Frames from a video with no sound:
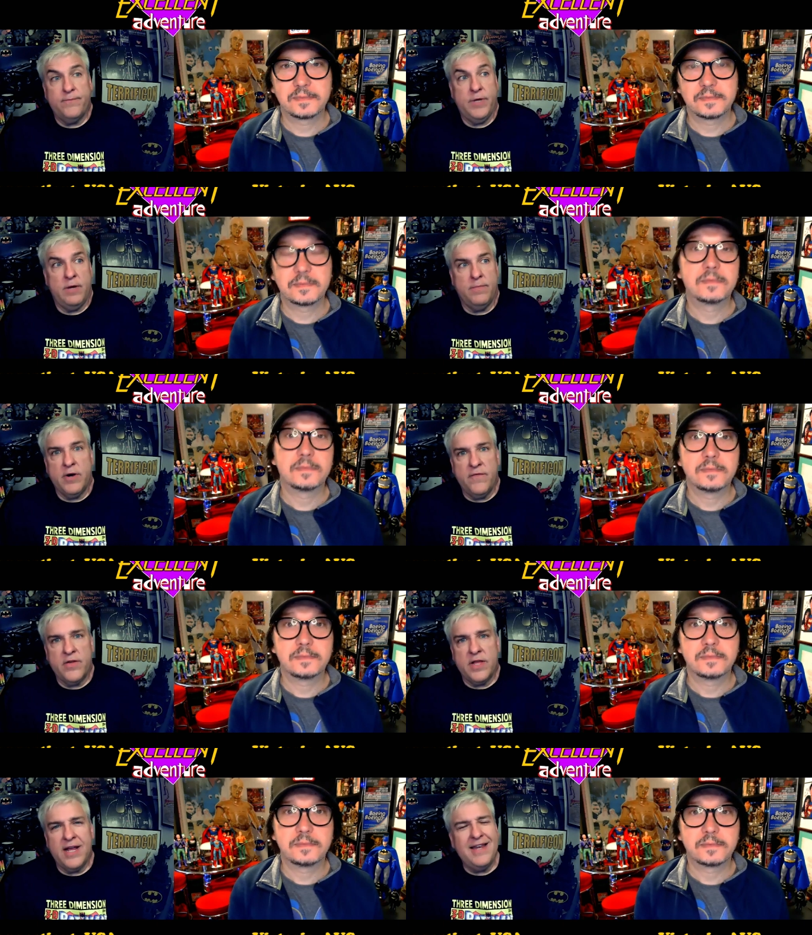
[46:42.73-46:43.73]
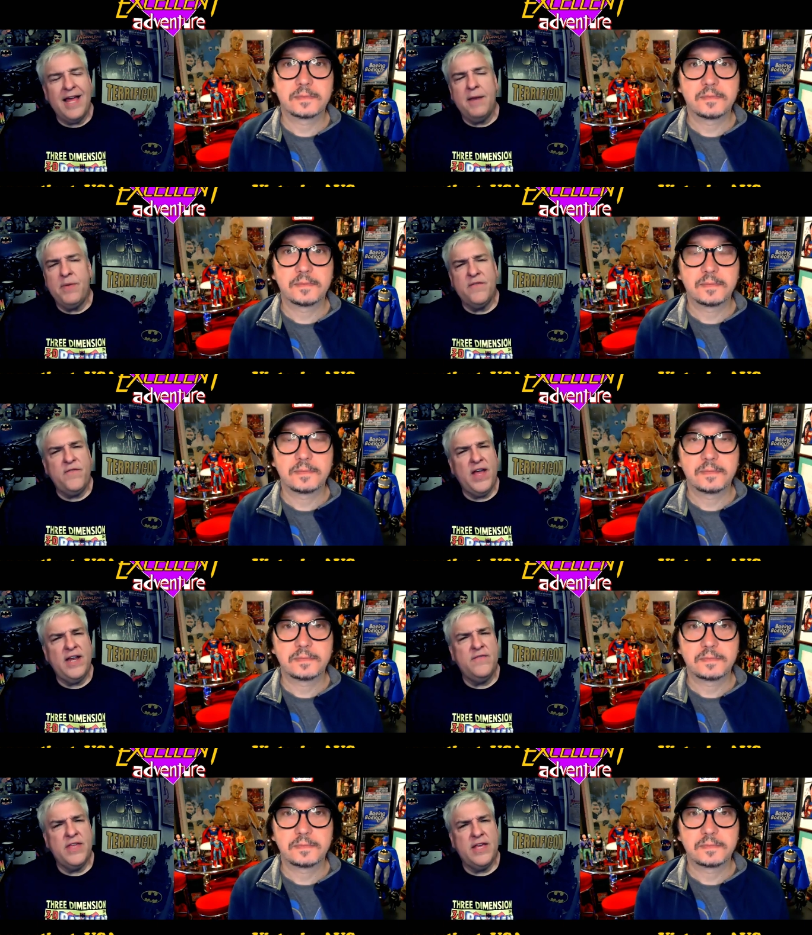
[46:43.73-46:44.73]
Speaker 1: you know, perfectly. I'm not a big fan
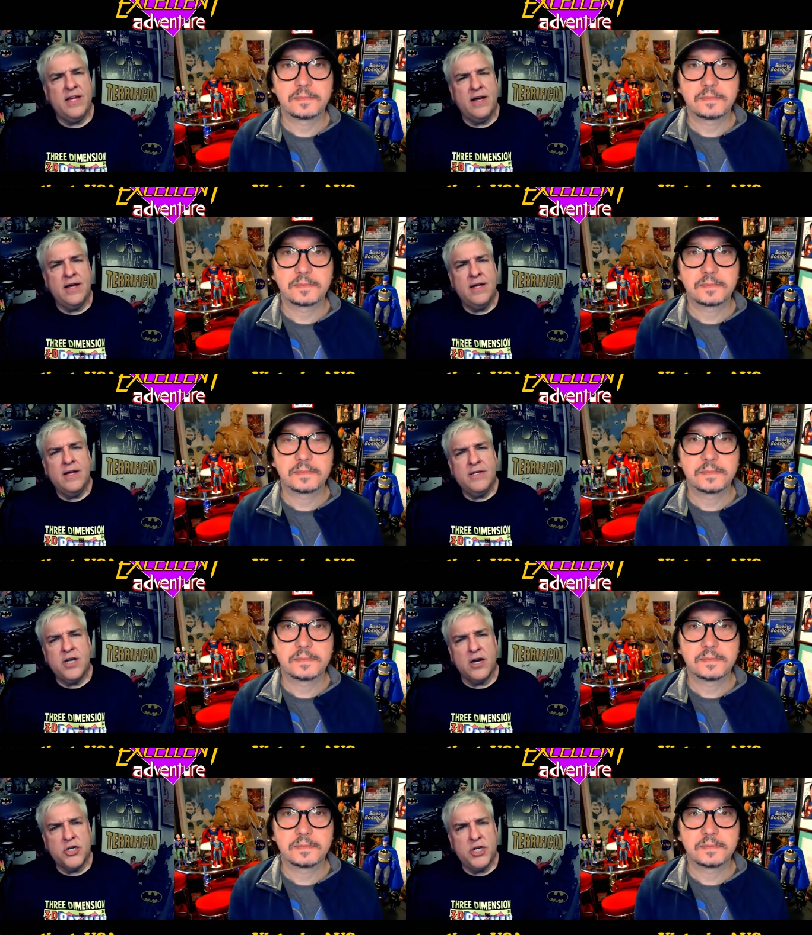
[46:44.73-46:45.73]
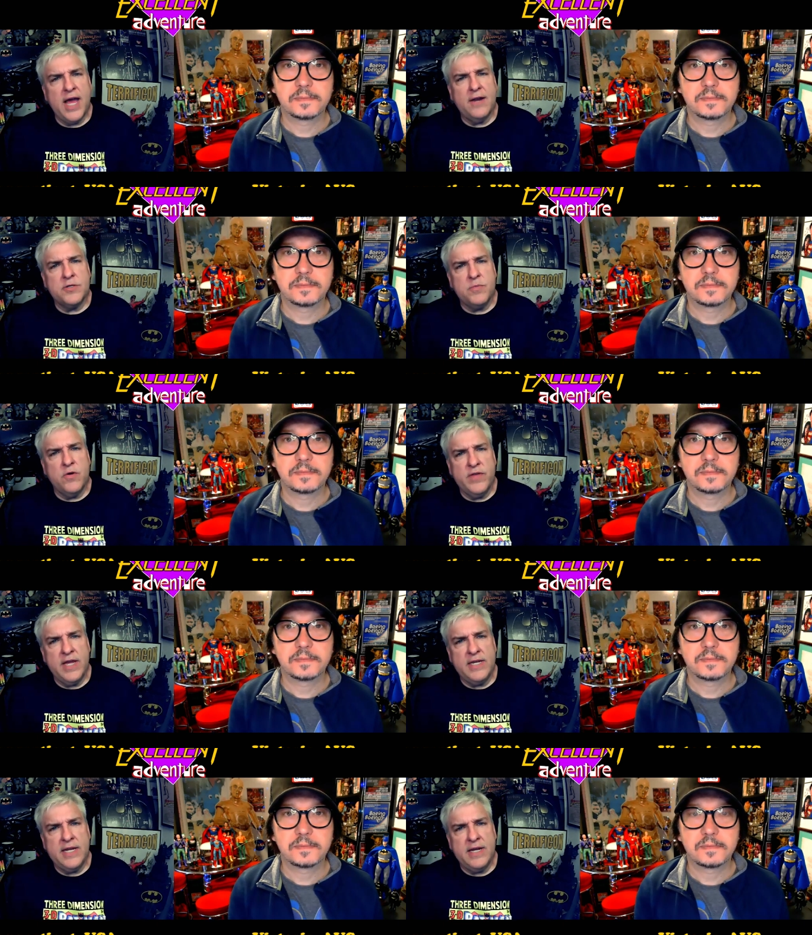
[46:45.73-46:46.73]
of the uh Dark Shadows movie they
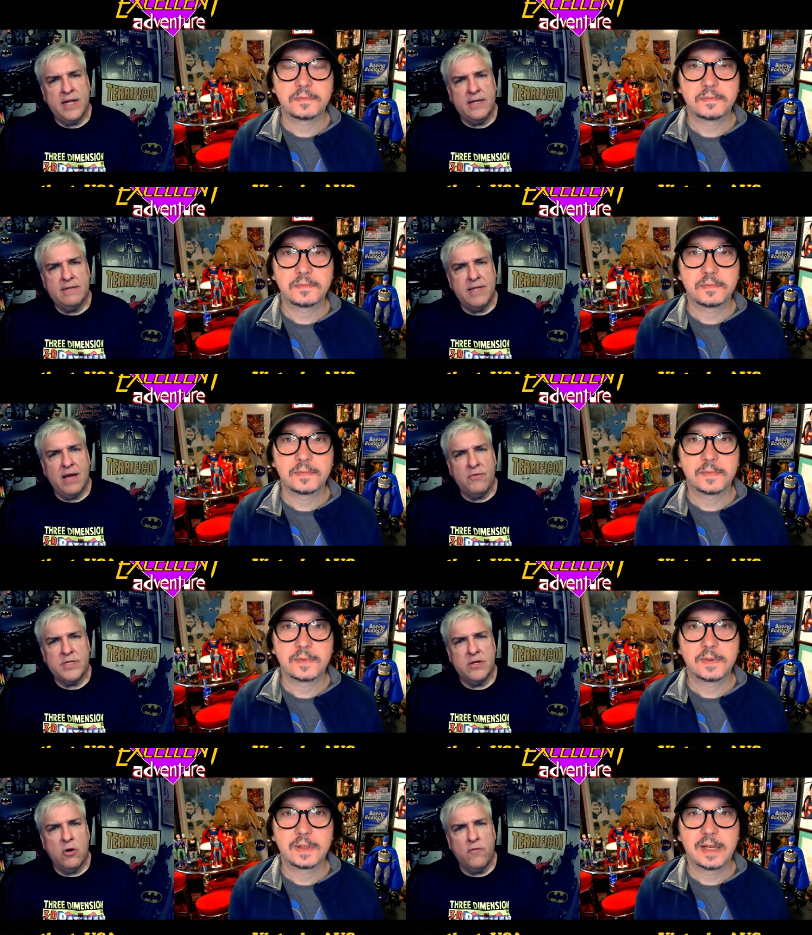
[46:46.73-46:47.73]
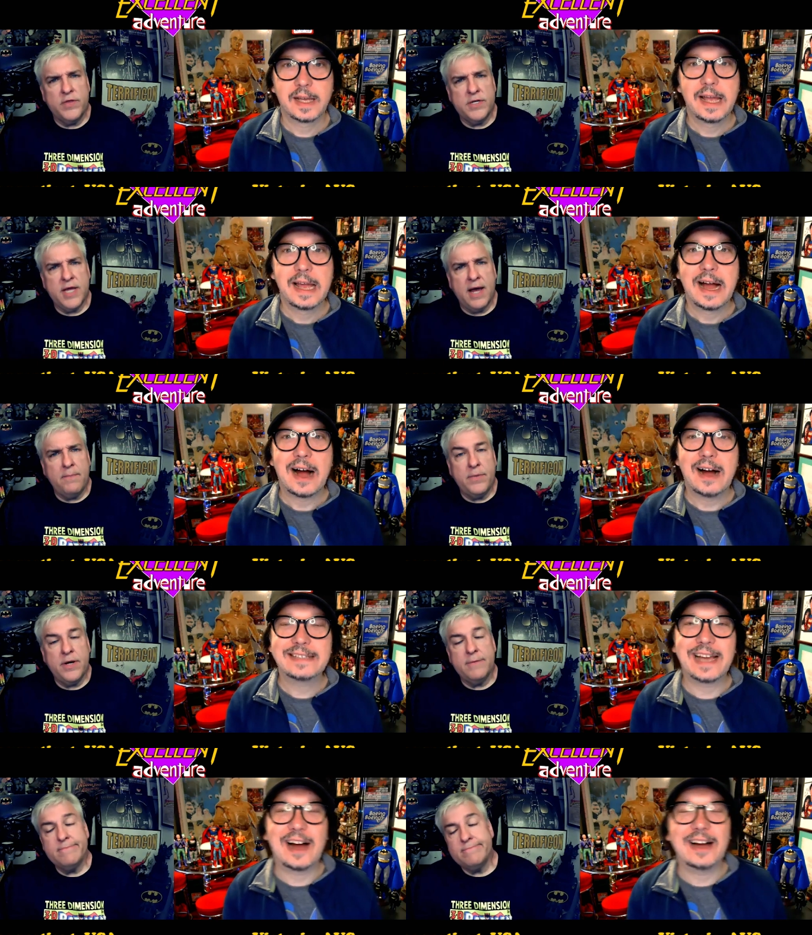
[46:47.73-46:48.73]
did. I, that was a little over the top.
Speaker 2: I
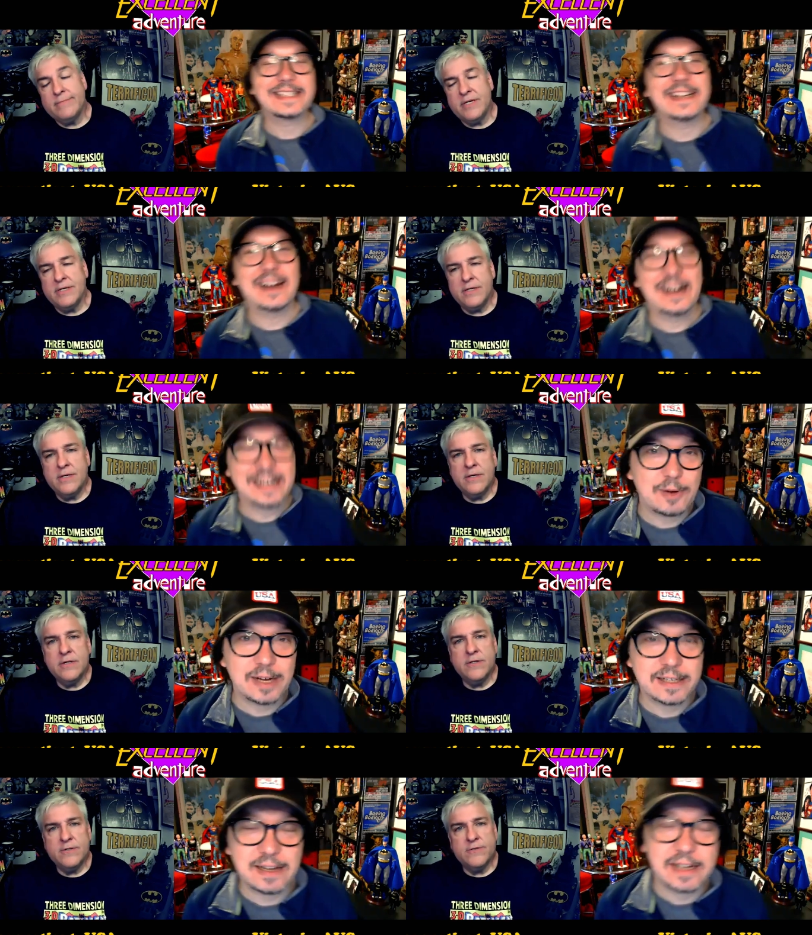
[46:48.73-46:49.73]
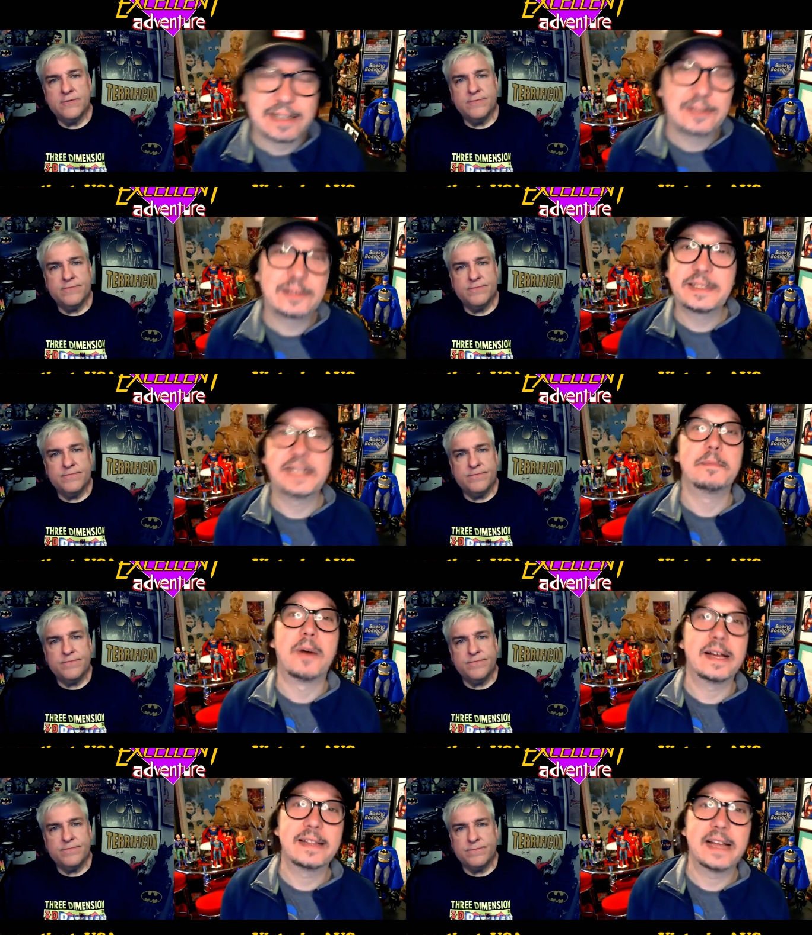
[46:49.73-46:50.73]
say I did. not I quite. I didn't
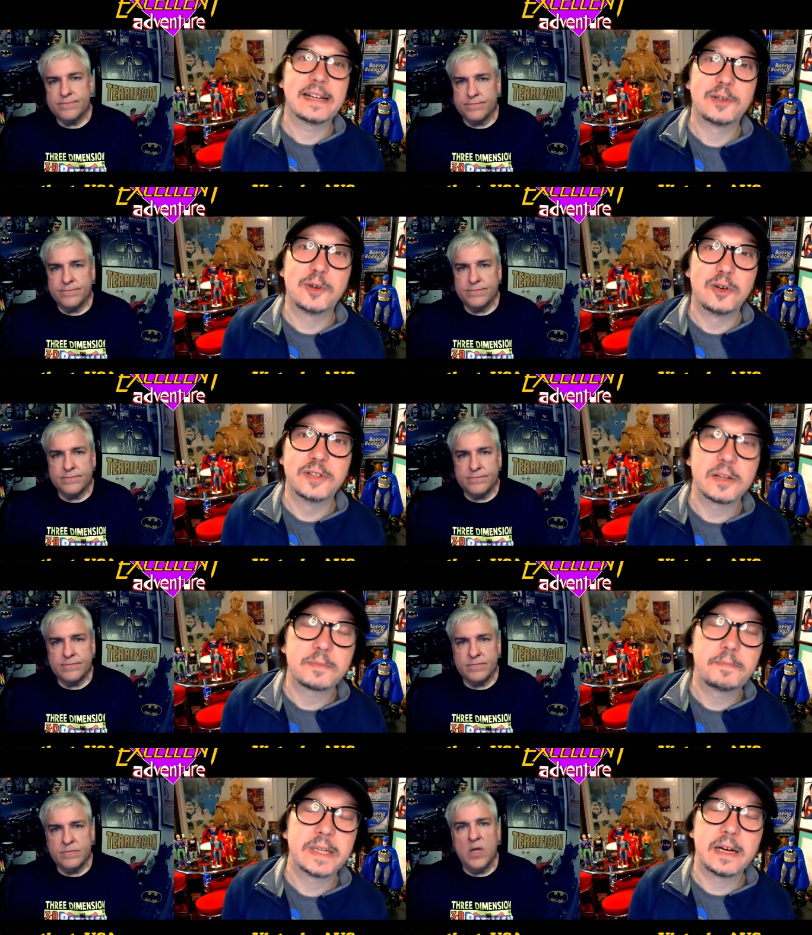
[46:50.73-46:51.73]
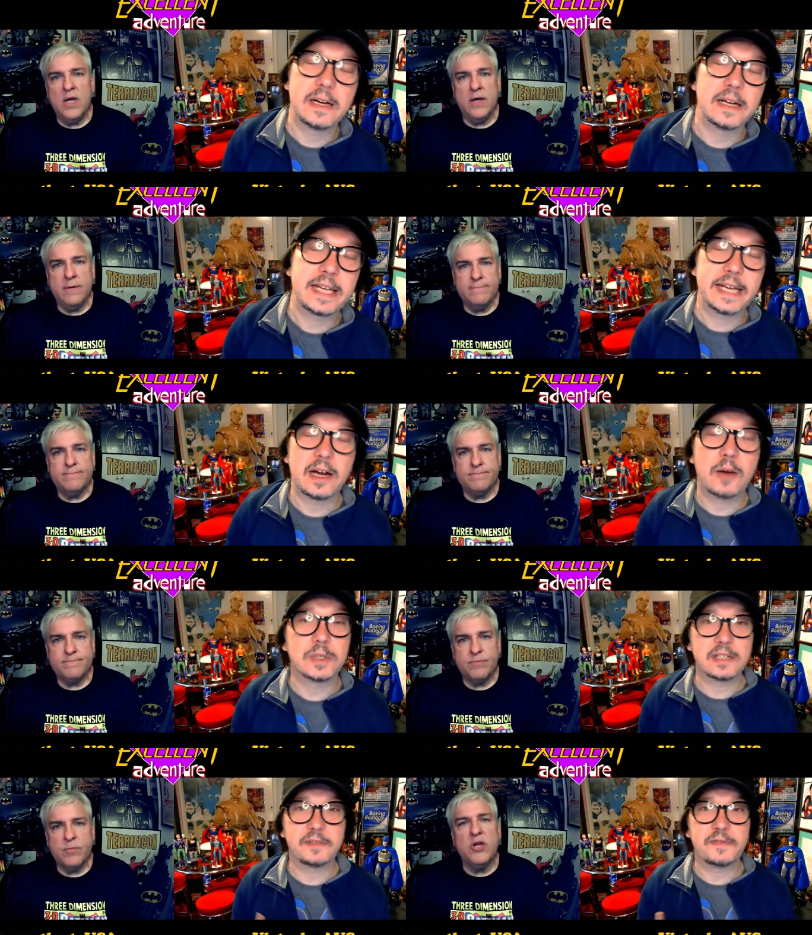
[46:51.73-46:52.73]
mind that at all. Not, but uh, yeah. again, I
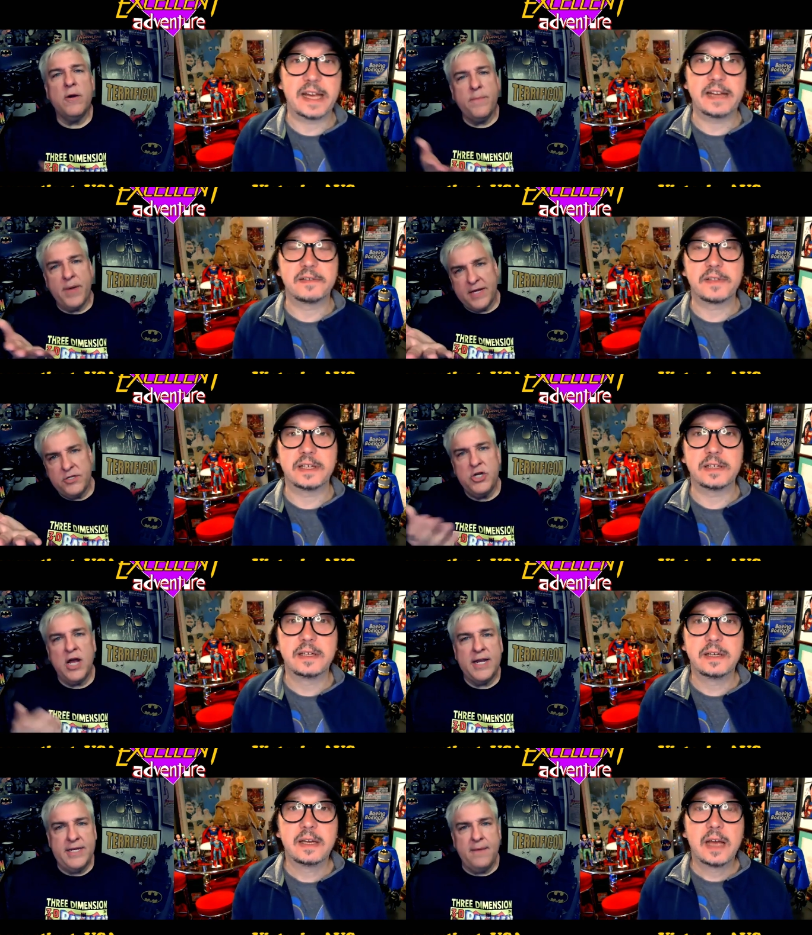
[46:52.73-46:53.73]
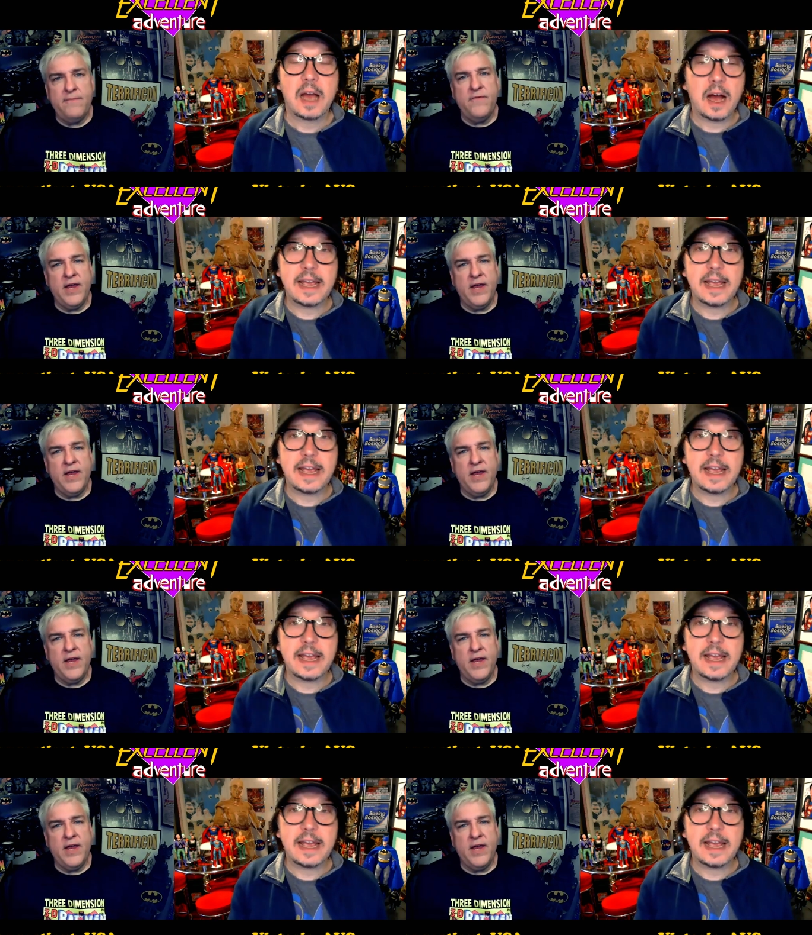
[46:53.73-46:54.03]
wasn't. A You're a big the, Johnny
Speaker 1: Depp. Fan. I